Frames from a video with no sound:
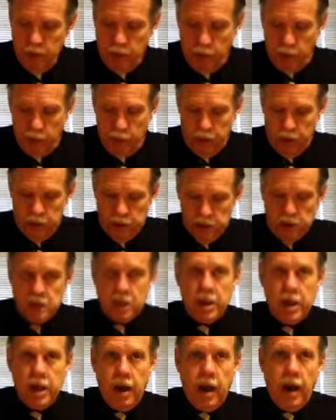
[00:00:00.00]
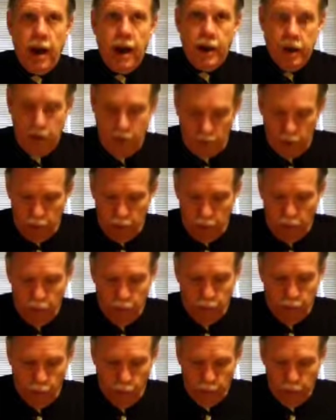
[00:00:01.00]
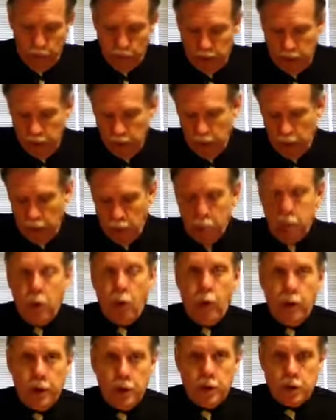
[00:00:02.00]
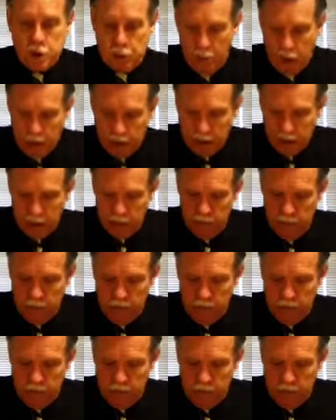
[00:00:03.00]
When a CIO retail employee strike